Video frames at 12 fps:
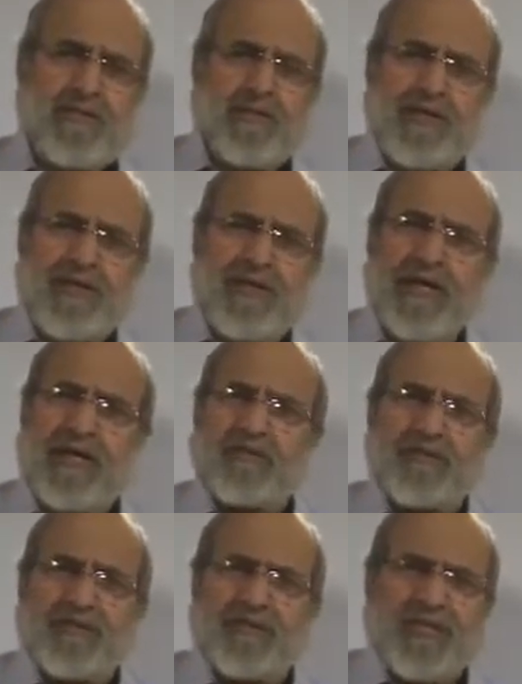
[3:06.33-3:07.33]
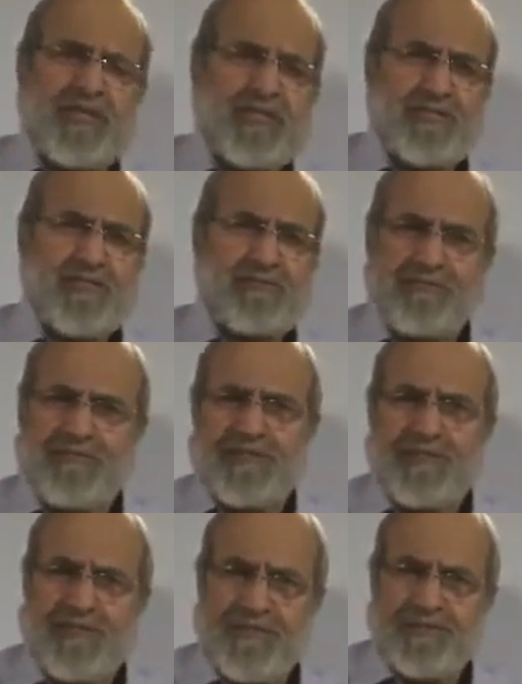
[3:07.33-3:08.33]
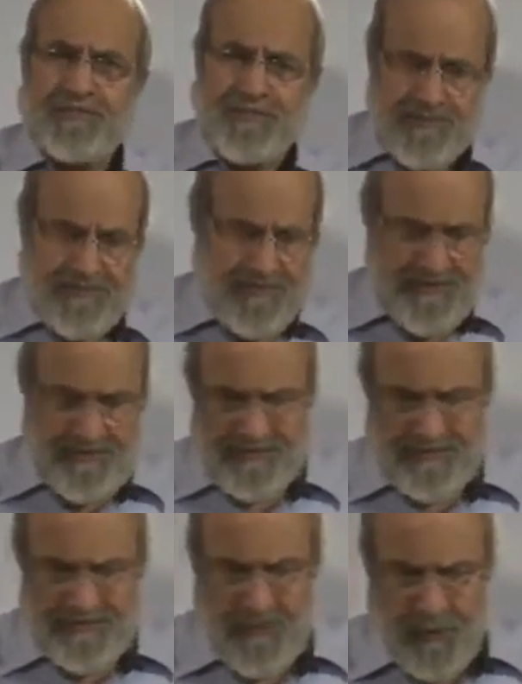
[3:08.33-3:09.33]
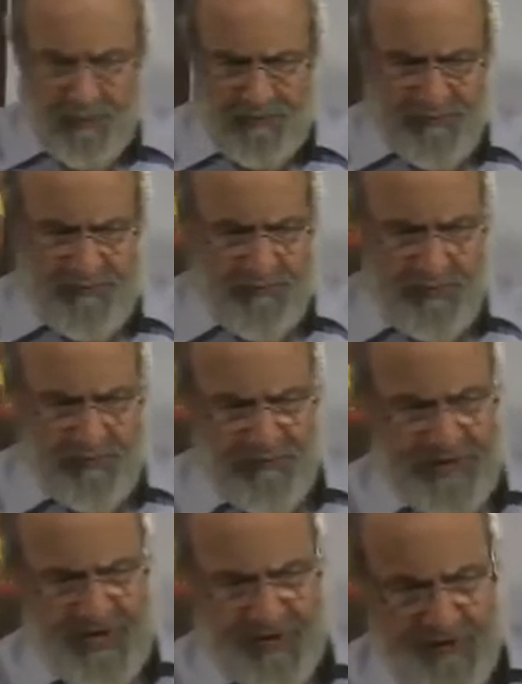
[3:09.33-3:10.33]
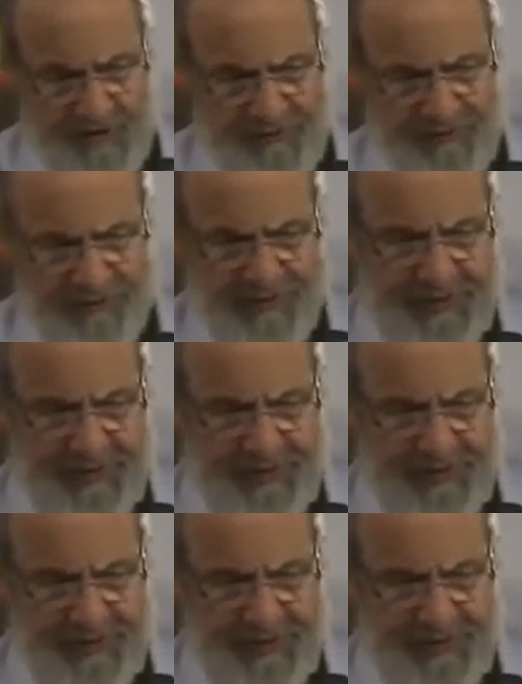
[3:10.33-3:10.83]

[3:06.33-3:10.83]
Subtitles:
wherein nouns take different forms of Arab.